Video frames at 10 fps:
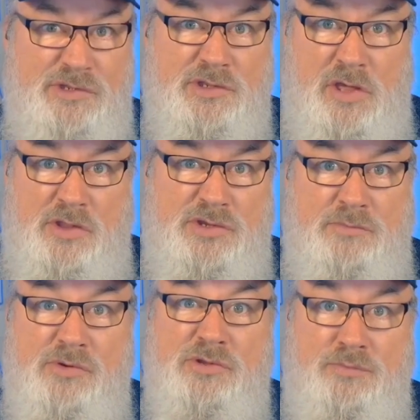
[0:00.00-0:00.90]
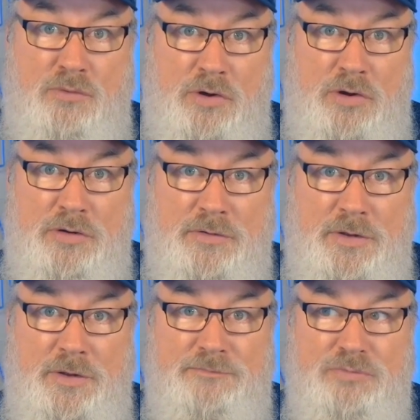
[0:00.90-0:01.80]
and customer support.
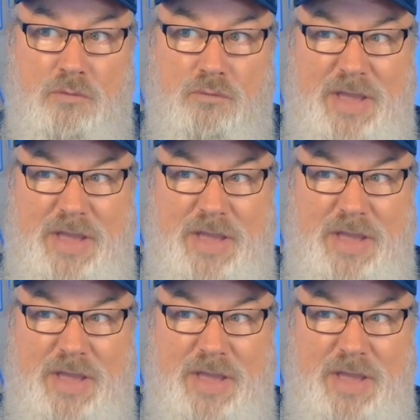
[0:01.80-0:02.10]
We